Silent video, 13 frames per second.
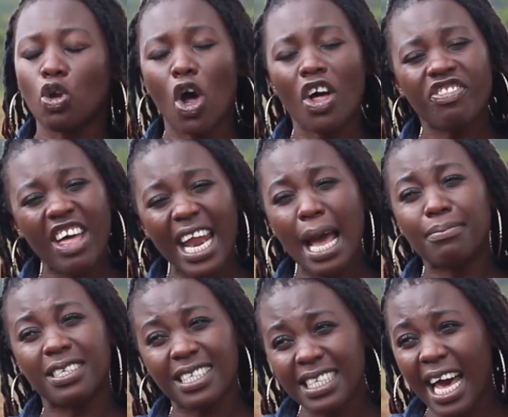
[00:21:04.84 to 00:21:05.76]
Not that I'm
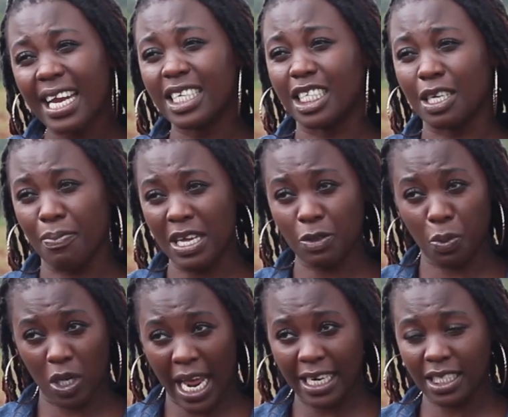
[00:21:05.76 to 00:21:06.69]
discouraging maize
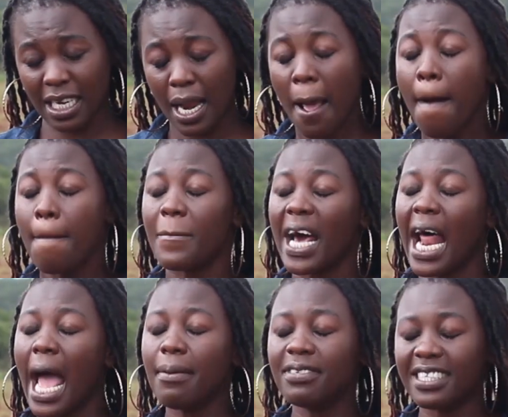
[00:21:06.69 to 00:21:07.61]
production, but
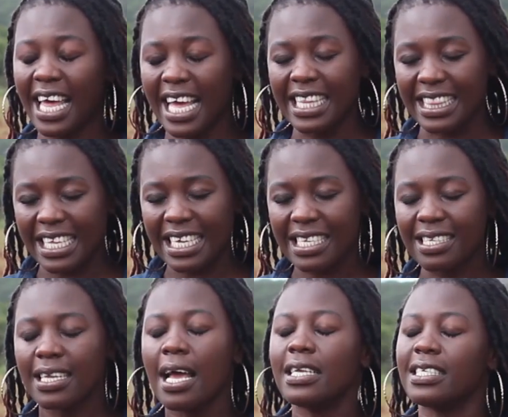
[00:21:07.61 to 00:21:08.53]
I'm saying
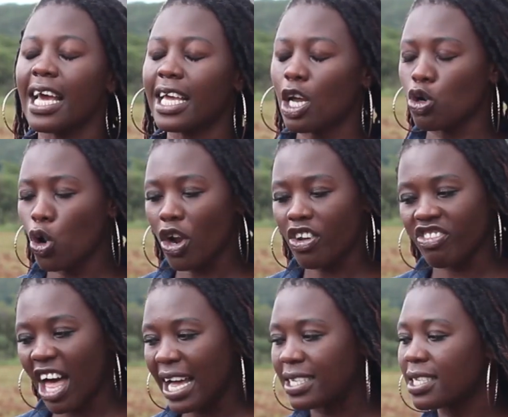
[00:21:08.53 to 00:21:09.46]
this taking note
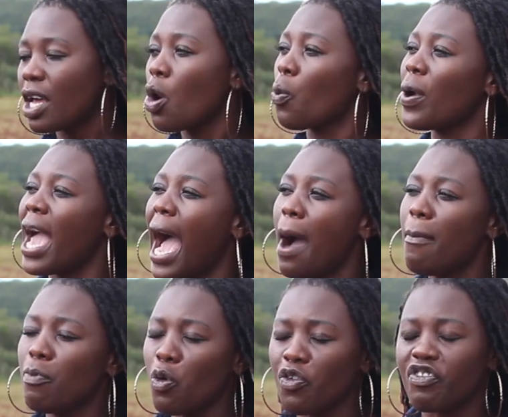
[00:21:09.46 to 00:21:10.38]
that we are
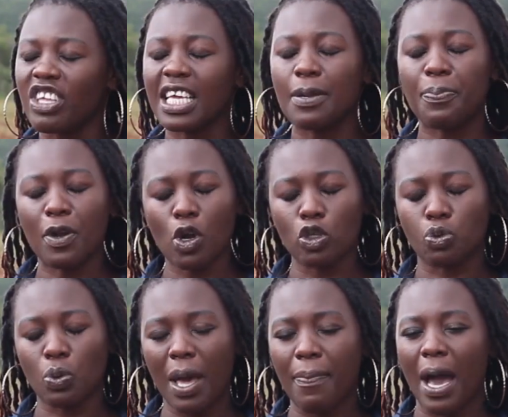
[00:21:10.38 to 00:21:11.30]
moving in periods
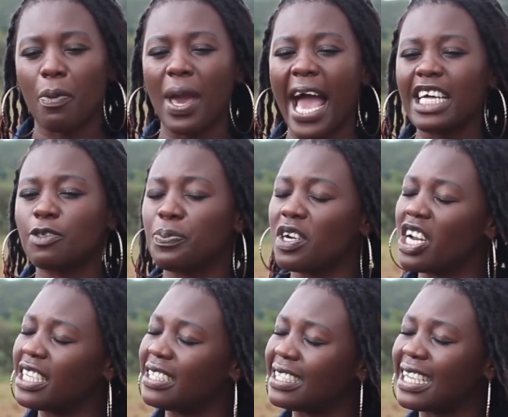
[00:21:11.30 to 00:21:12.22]
whereby we are
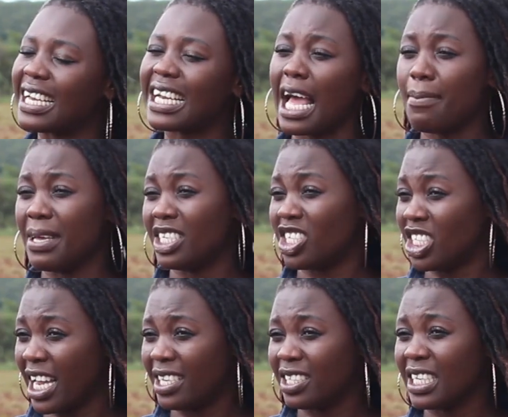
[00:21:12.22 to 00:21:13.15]
experiencing climate
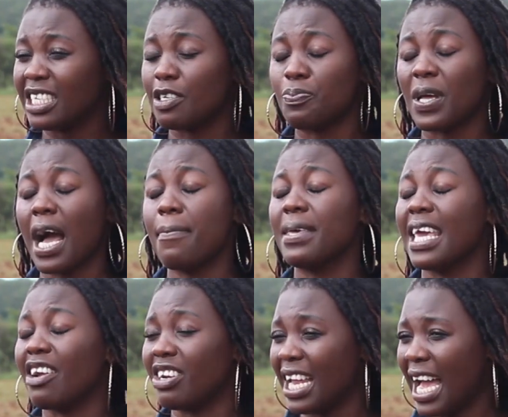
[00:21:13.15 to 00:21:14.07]
change and it's
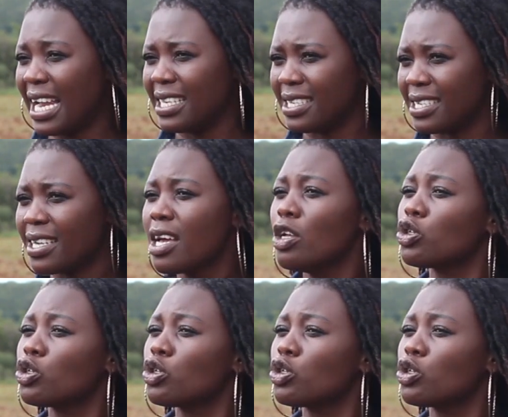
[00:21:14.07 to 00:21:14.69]
becoming a reality.